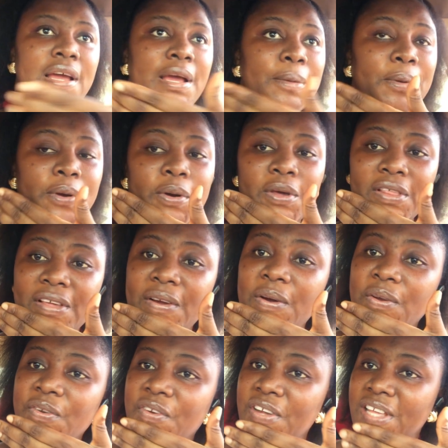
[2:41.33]
because the
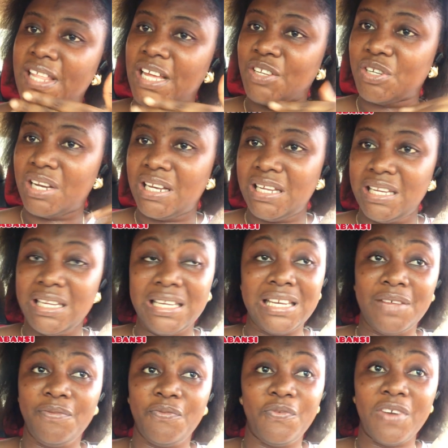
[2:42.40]
country is actually in
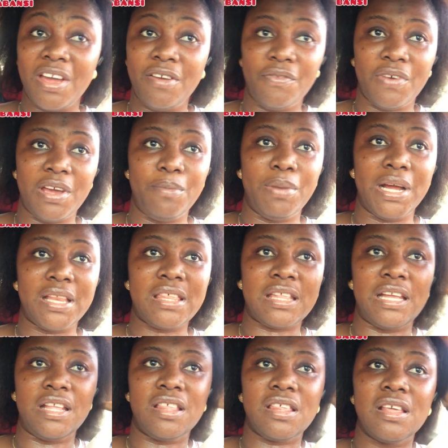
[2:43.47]
a very, very bad
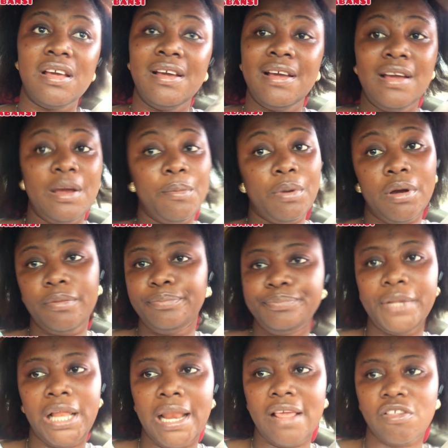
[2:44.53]
state. But
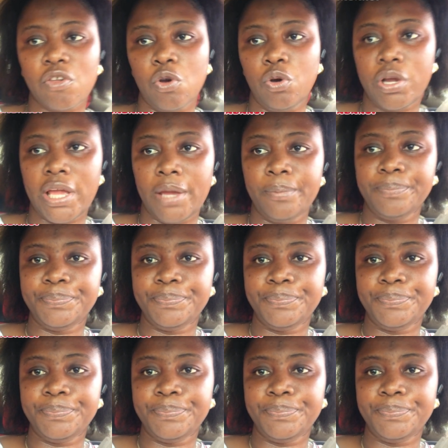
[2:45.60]
let's go, okay?